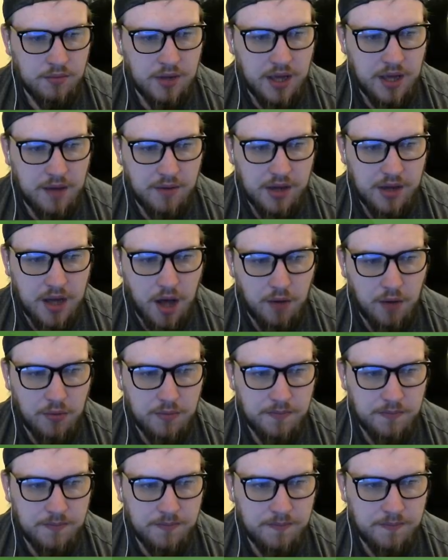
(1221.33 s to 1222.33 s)
here we
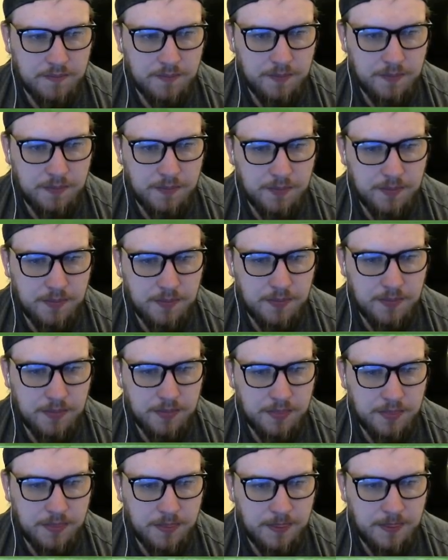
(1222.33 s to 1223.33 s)
go.
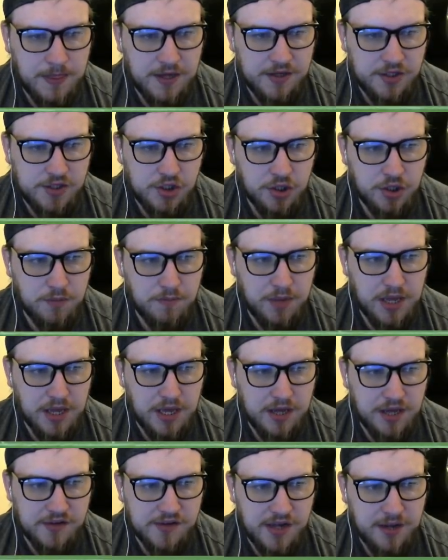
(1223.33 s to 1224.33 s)
This shouldn't
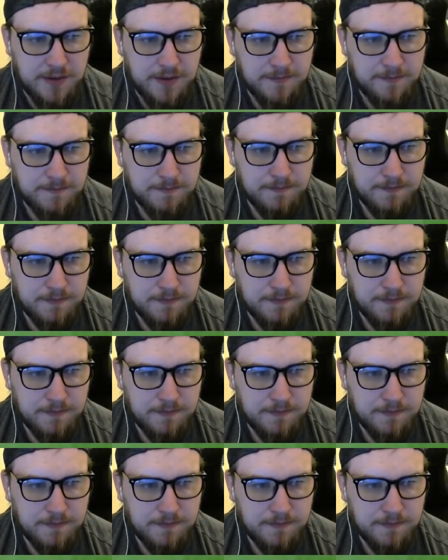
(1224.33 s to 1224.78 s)
be easy.